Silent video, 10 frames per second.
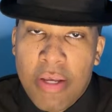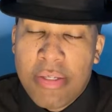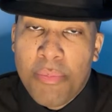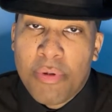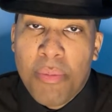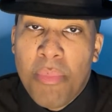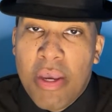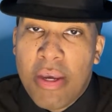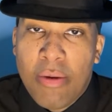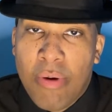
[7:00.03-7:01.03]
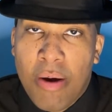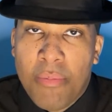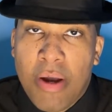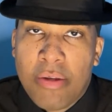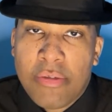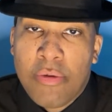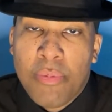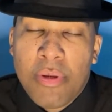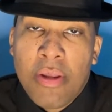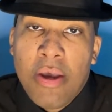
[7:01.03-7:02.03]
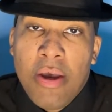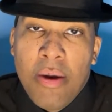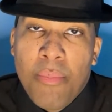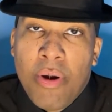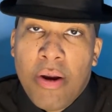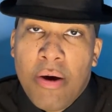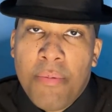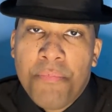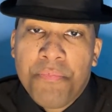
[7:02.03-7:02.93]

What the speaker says: simple to me anyway. I'm kind of stupid, but